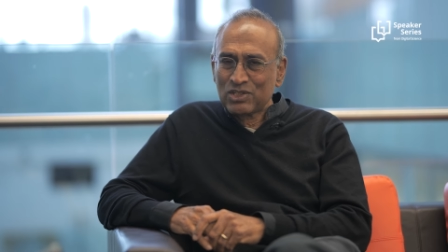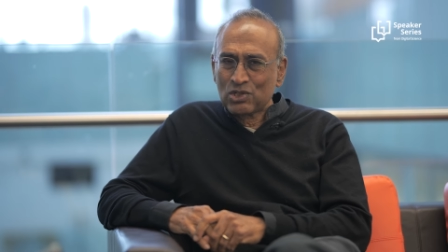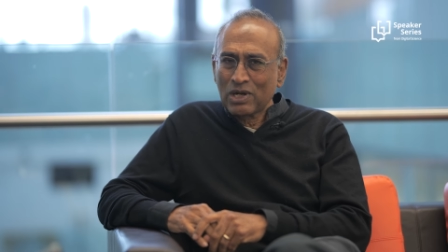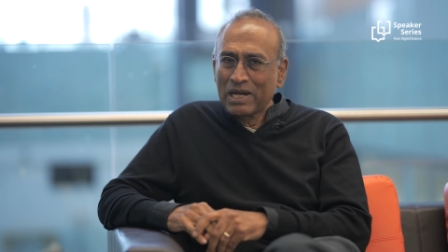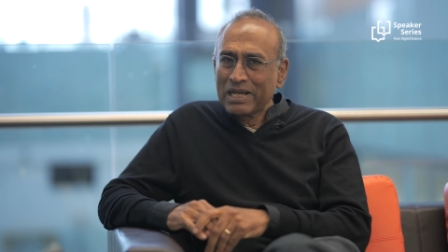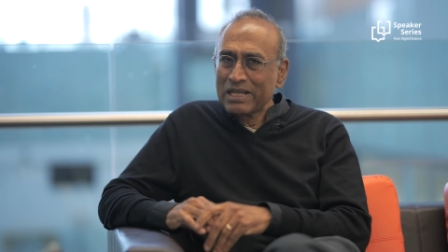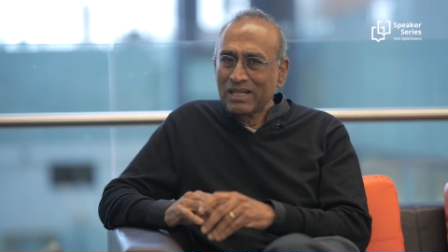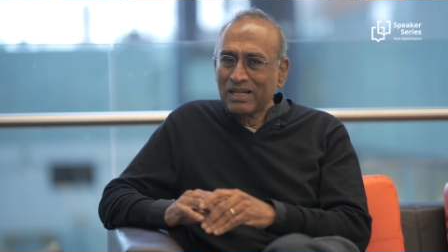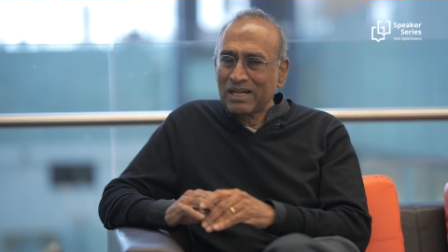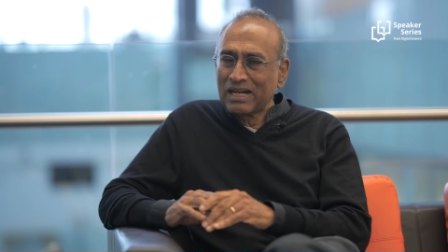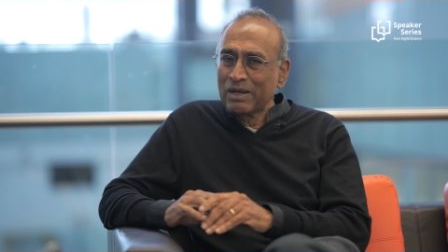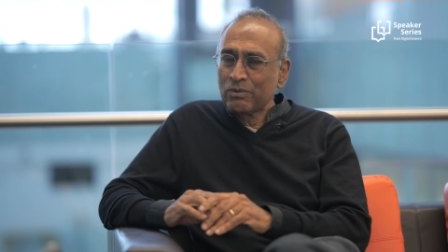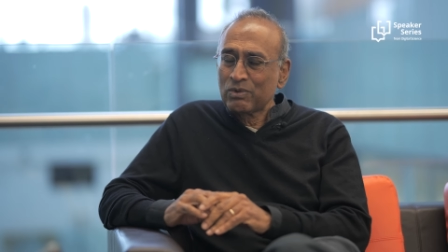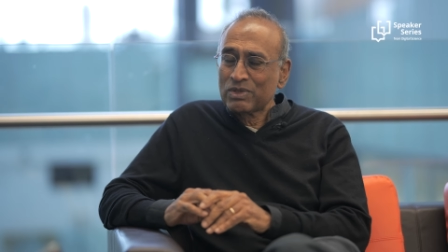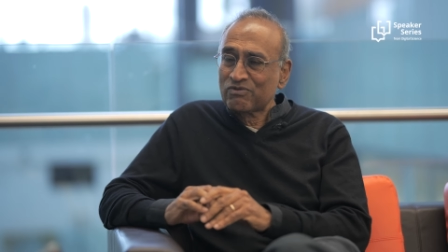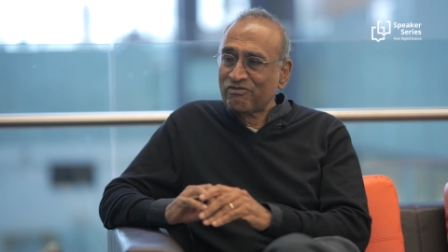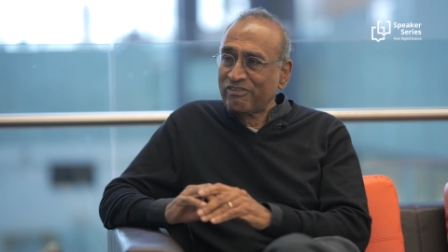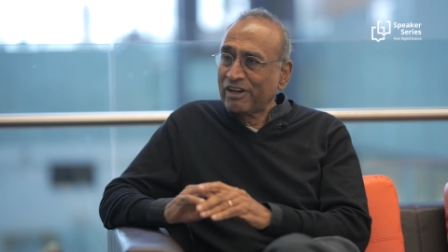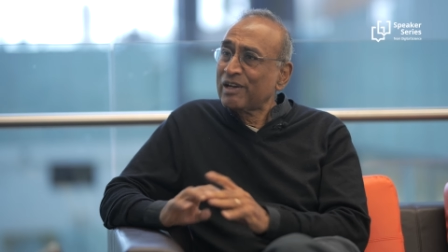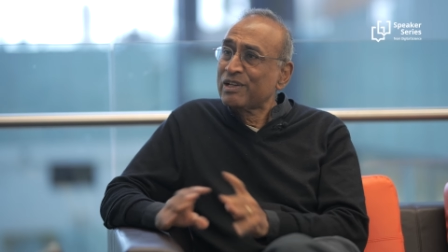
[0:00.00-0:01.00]
and so I, I
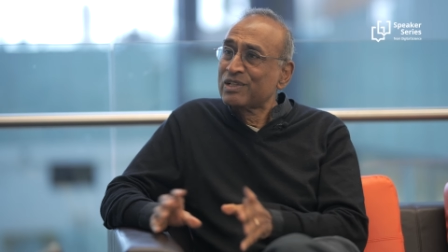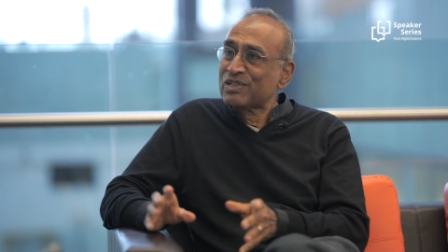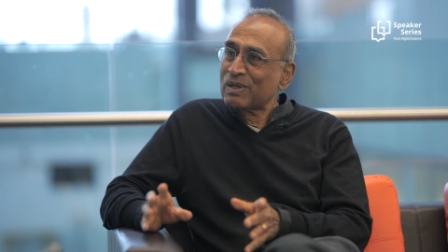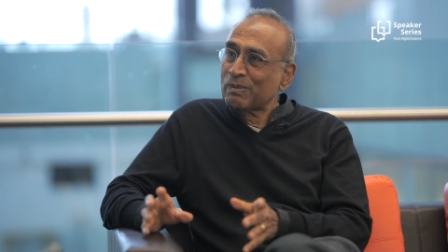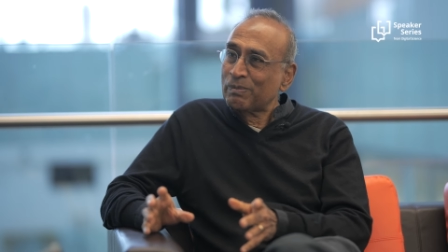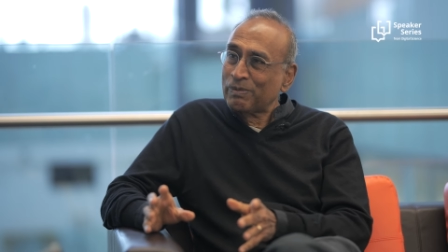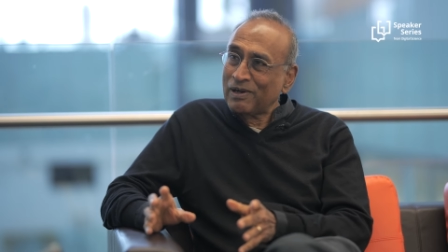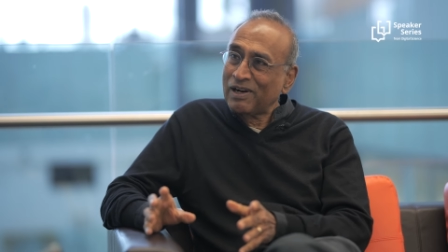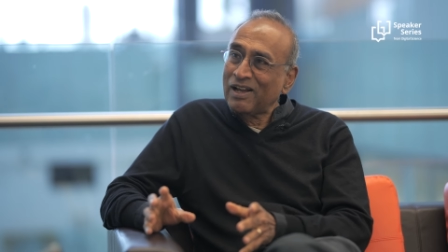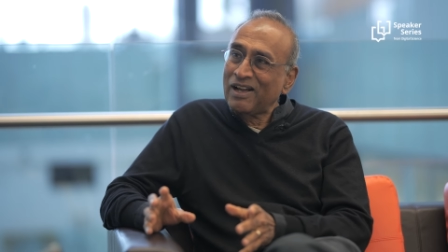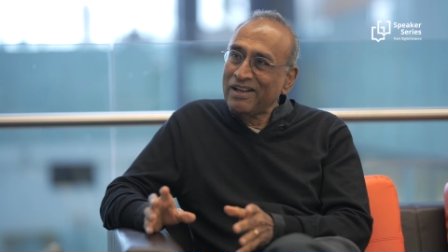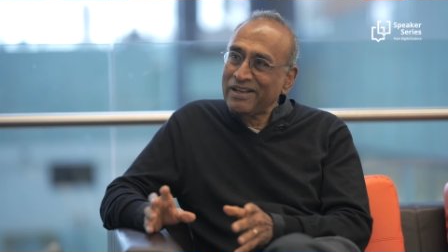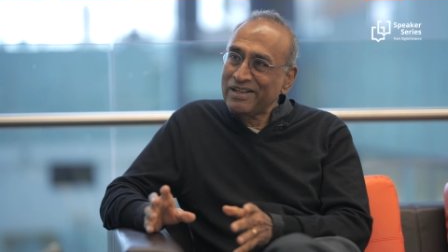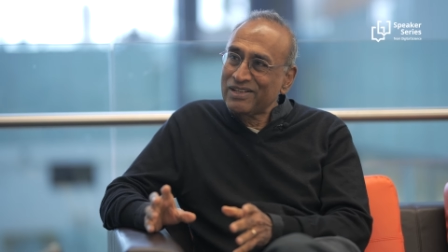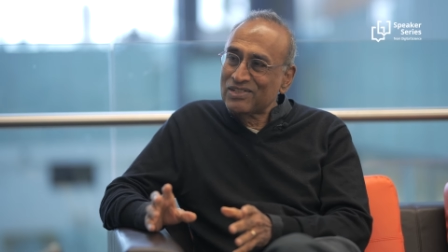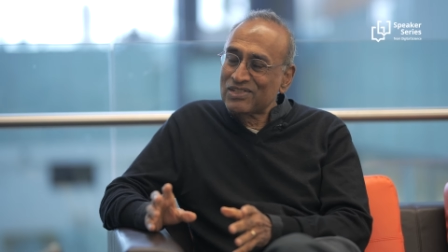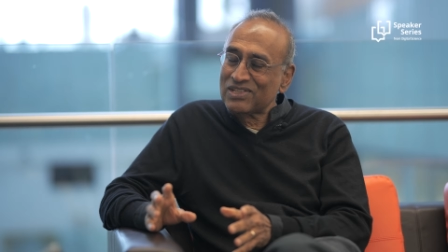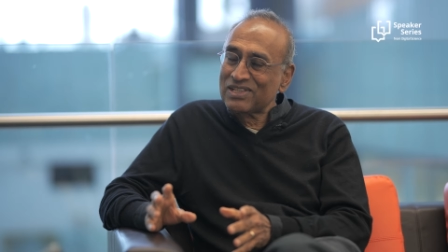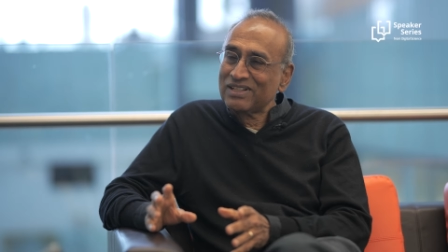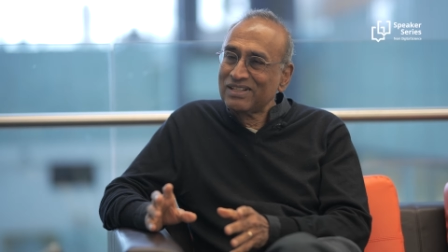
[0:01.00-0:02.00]
was very
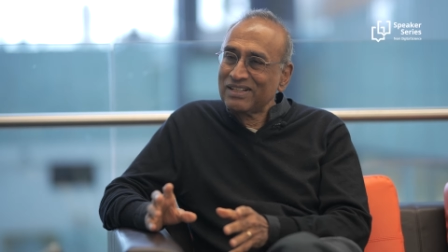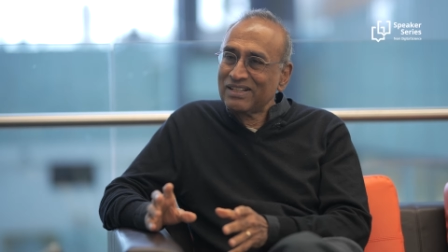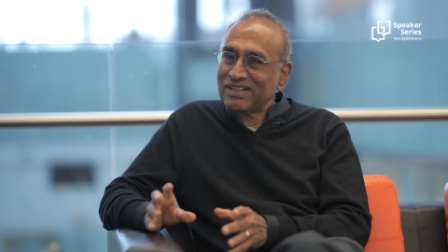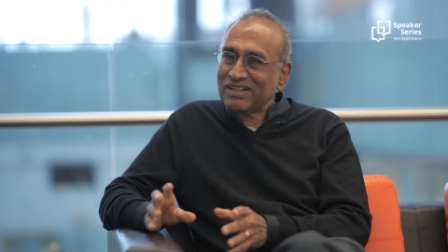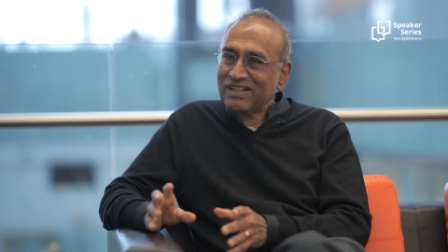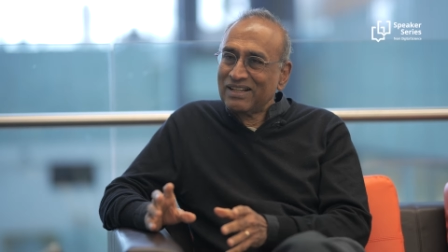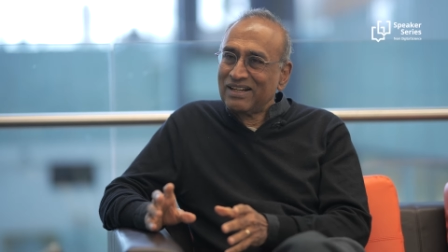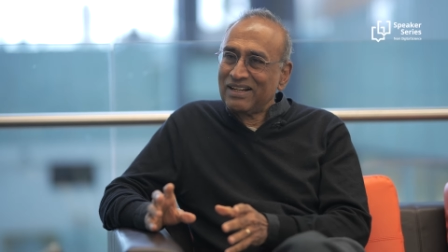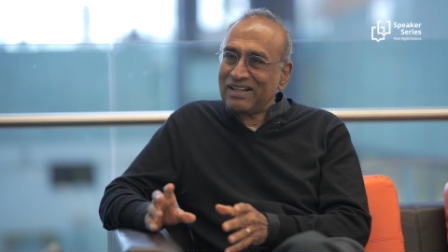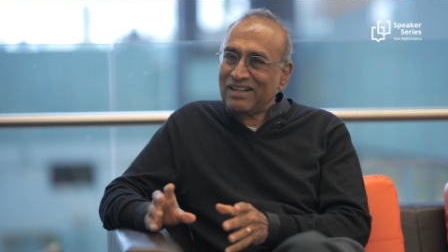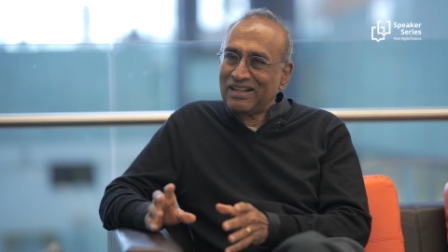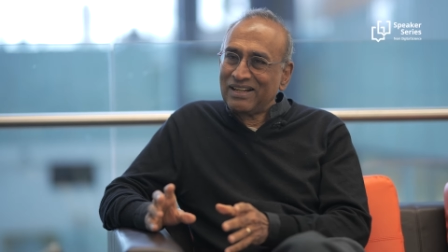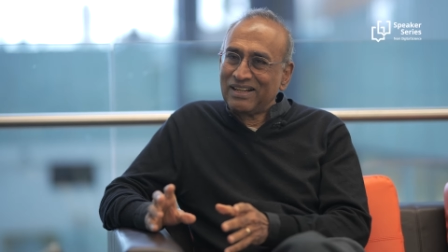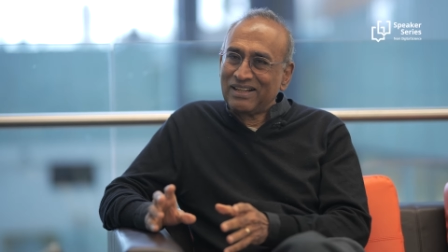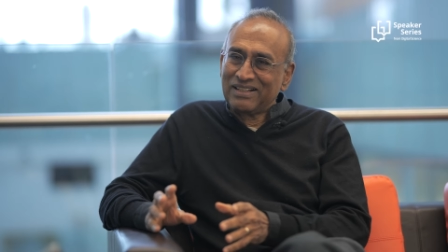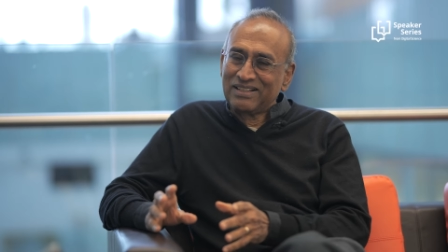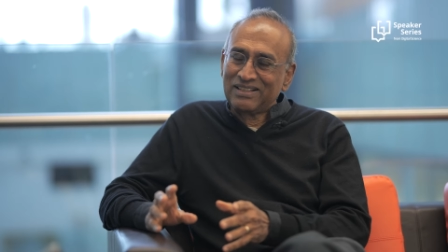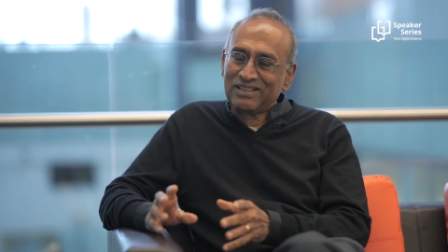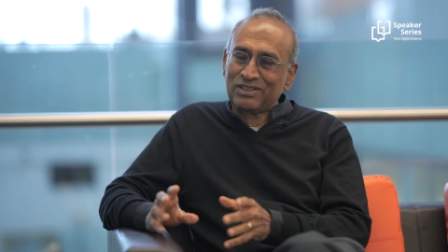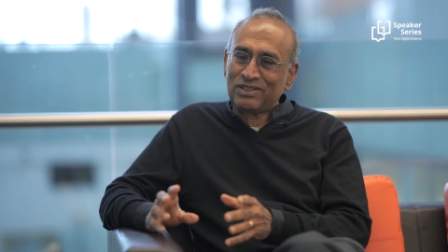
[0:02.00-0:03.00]
surprised
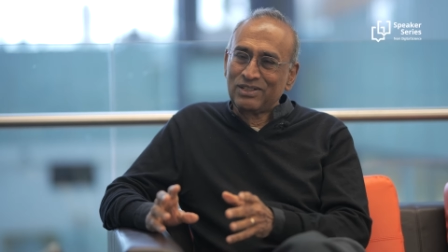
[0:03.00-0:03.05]
uh,